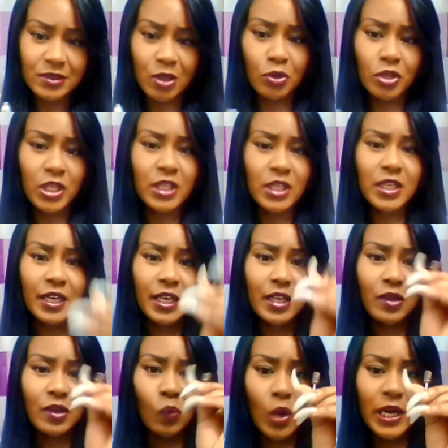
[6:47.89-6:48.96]
So you're either going to
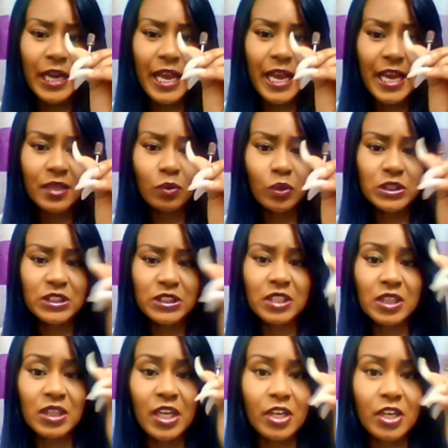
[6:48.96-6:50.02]
get the 1/8, which is
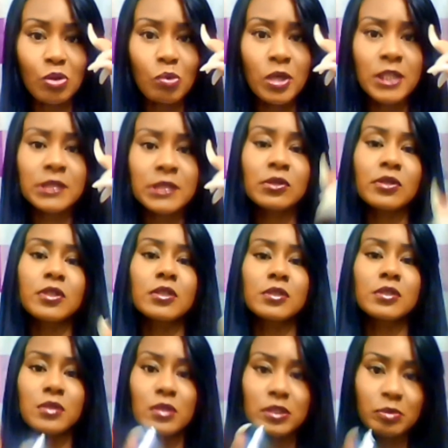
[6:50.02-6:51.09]
the thicker one,
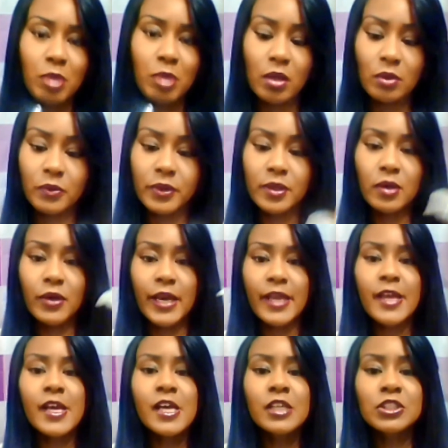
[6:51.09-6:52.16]
or the smaller one.
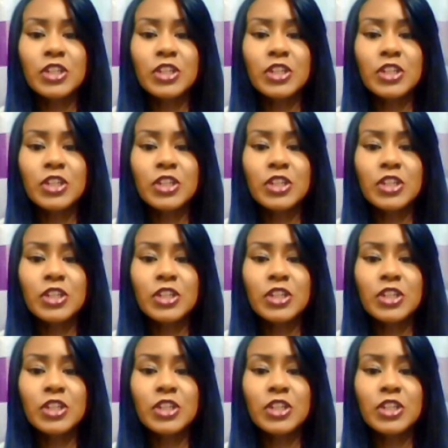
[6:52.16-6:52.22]
Okay.